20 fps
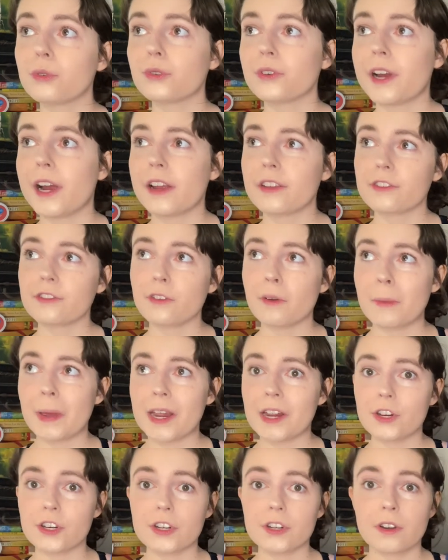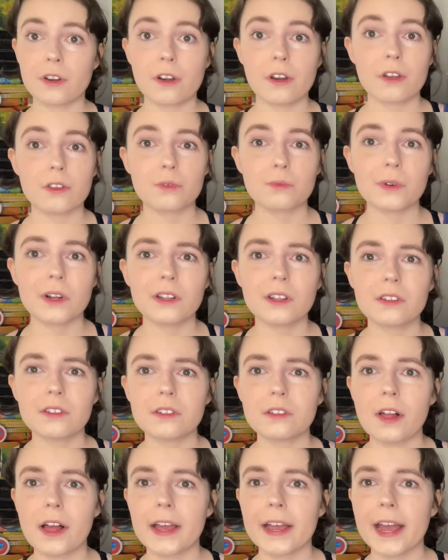transformation as well
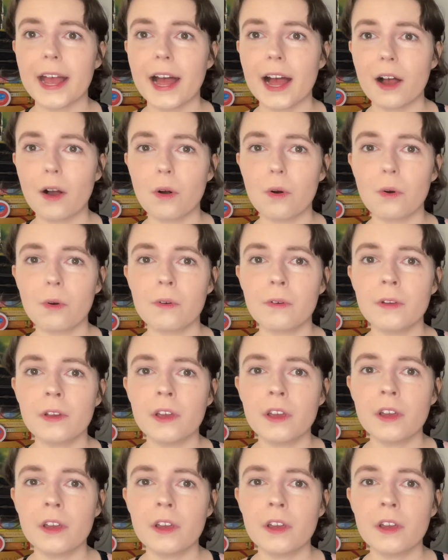as like how